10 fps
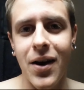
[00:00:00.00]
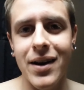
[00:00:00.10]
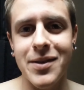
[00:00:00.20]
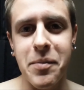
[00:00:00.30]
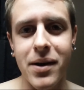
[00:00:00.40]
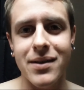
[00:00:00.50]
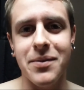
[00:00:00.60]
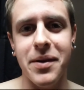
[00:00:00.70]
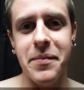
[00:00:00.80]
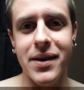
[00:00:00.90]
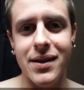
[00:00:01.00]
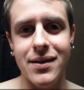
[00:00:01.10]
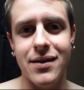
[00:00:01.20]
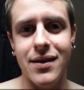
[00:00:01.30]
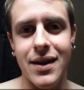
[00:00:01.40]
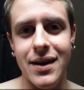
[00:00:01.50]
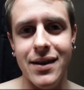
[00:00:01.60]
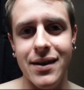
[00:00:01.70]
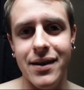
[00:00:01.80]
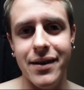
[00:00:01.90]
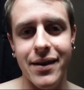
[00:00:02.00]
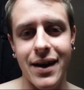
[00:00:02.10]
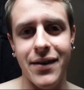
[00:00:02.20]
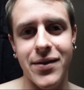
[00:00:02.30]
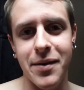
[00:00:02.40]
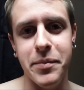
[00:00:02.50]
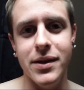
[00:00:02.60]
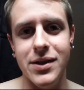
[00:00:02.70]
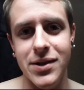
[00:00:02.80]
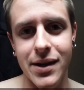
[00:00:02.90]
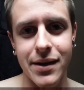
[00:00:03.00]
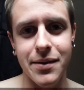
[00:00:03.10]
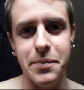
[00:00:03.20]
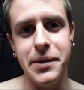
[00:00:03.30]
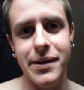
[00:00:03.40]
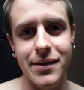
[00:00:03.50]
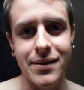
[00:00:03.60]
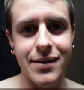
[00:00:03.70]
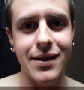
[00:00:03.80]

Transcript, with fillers: Alright, it's so about 20 minutes, and after I beat the shit out of Sabrina,